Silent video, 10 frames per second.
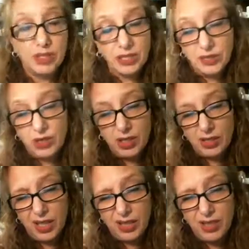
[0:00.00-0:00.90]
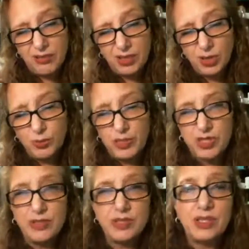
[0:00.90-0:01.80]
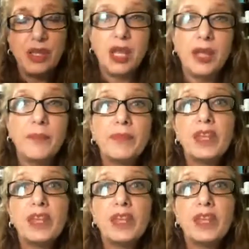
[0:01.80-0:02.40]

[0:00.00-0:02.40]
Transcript: I saw it in, like, it was Lupus News Today,